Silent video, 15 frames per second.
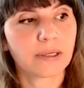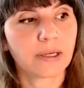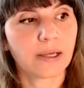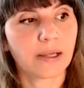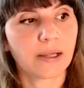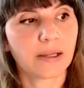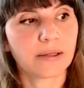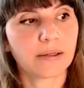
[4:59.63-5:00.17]

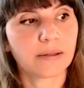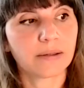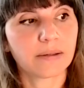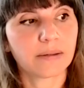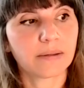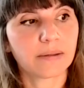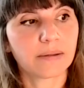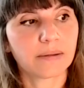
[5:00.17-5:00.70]
And
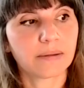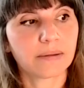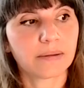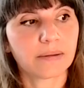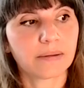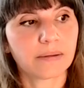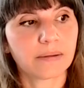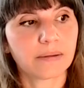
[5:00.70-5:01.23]

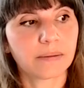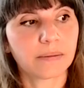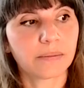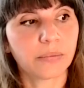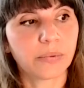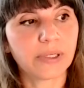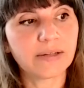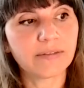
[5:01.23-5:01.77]

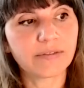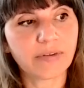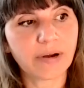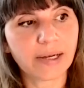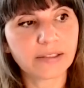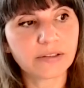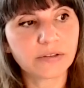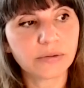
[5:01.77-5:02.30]
we
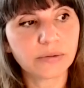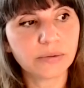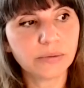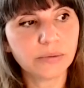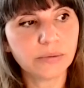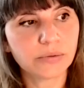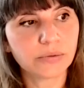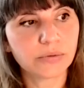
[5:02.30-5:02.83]
invite
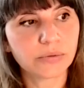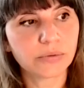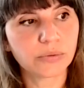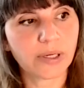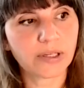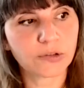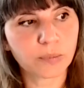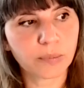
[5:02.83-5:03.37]
you to
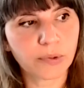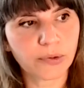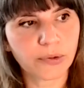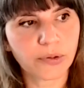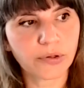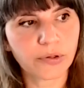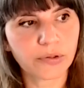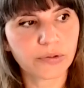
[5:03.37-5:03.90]

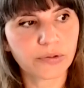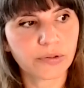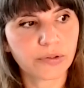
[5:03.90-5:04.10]
explore